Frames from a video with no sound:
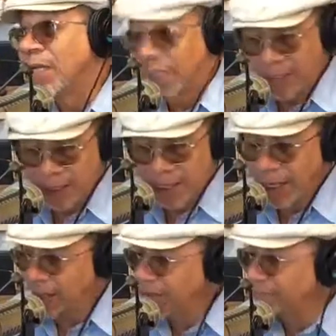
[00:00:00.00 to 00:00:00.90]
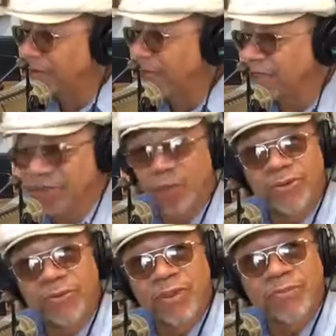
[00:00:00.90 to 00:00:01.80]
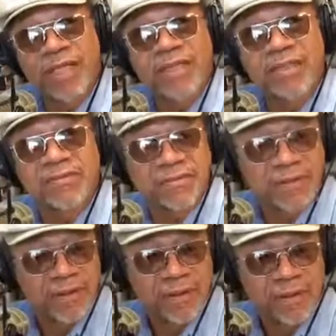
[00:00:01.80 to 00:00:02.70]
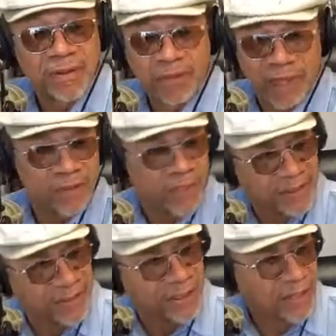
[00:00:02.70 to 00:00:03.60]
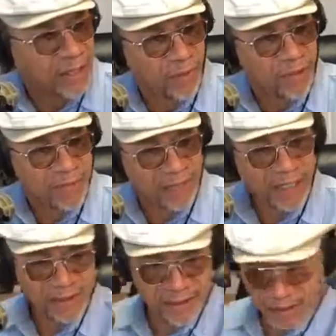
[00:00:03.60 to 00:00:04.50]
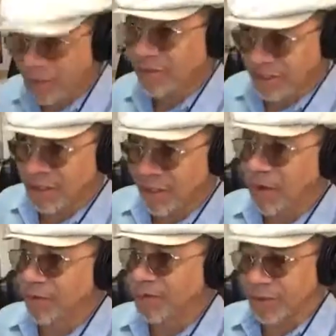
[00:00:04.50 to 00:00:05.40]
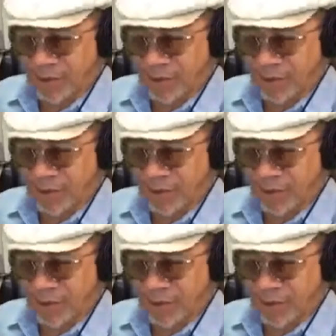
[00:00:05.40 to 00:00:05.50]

He had, in fact, social objectives. Why do I say that? Well, because he chose to go to the